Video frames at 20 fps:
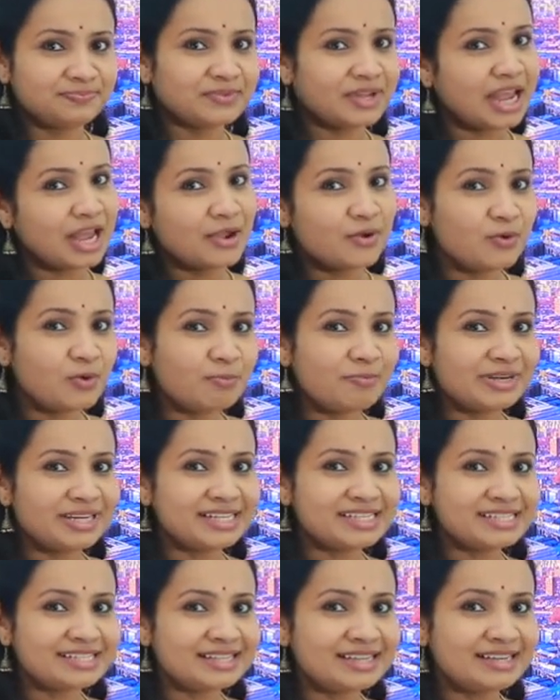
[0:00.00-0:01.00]
I hope it
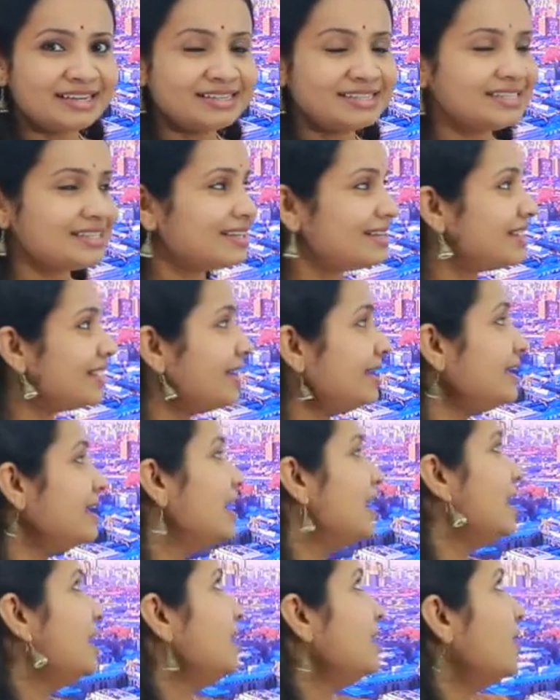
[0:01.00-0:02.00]
is clear, children.
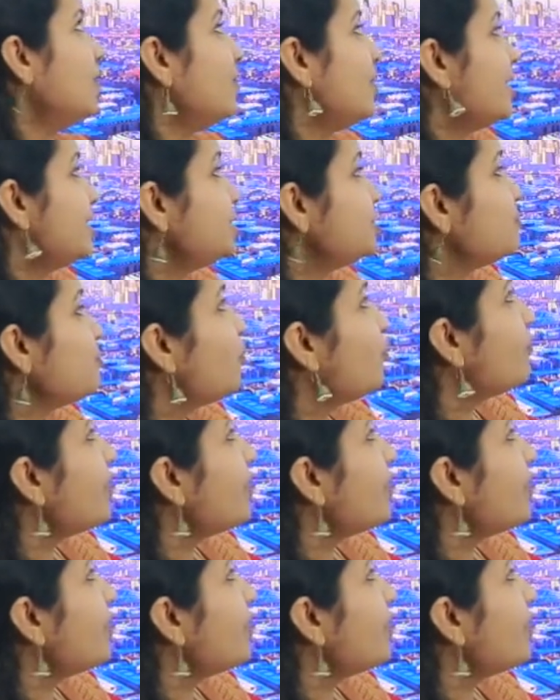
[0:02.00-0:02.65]
Now let's move